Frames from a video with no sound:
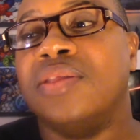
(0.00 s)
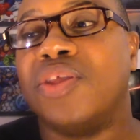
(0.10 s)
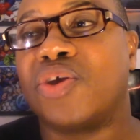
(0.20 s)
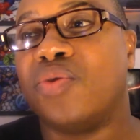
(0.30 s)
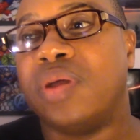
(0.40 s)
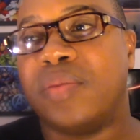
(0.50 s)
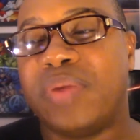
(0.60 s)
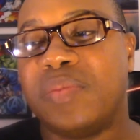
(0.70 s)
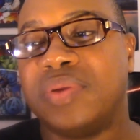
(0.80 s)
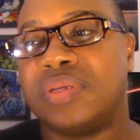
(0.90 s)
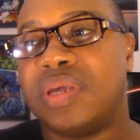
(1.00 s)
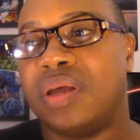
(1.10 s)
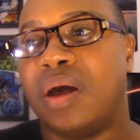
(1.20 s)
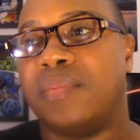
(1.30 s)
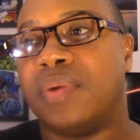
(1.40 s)
to go to pretty much get
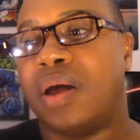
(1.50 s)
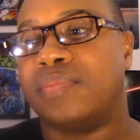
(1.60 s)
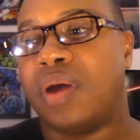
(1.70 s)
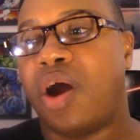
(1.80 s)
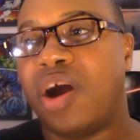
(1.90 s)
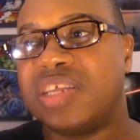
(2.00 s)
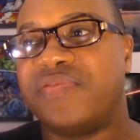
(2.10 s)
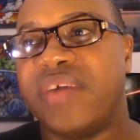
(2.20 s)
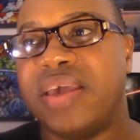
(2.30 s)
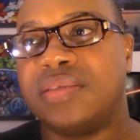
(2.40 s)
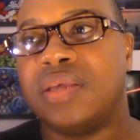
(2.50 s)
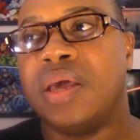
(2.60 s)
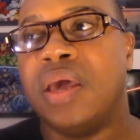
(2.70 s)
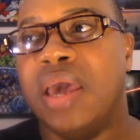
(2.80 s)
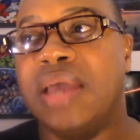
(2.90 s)
Arthface
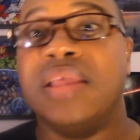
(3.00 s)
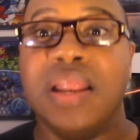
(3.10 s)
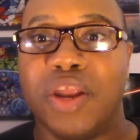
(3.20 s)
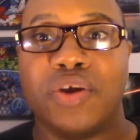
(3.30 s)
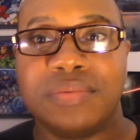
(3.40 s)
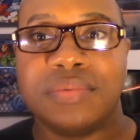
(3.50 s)
and Hitler,